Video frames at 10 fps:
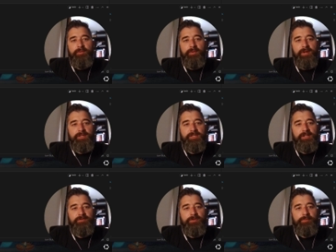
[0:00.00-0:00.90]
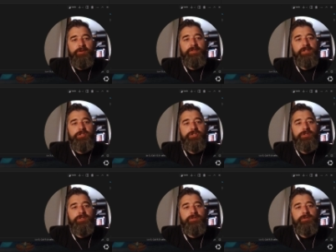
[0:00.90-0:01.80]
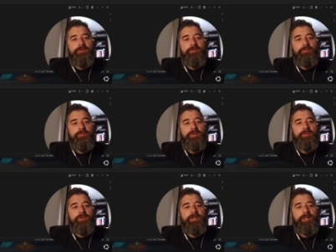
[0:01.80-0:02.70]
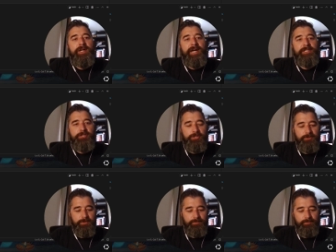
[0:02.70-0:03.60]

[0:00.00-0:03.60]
instead of removing a student, we want to add a student.